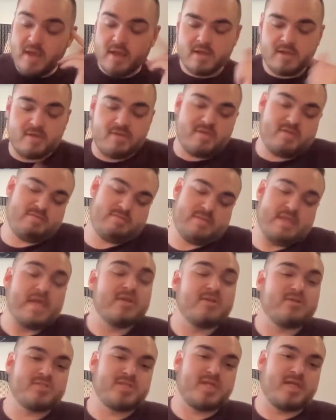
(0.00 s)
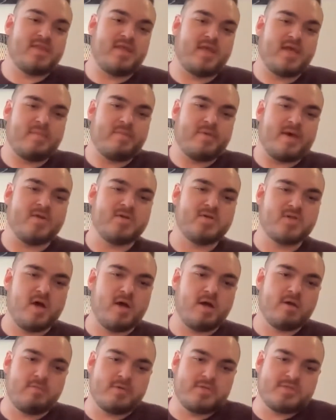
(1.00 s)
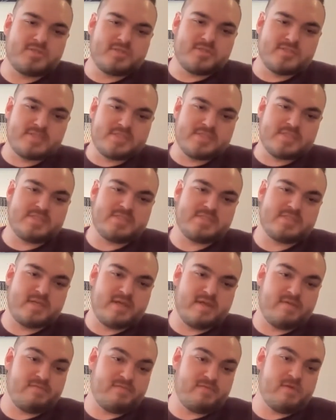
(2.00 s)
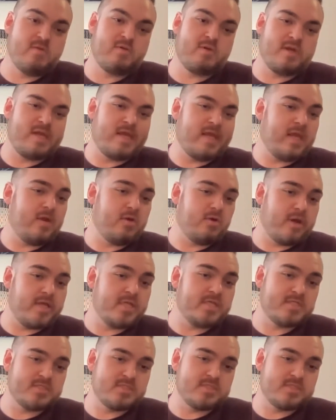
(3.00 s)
the interesting thing about dog whistles is if you can hear it,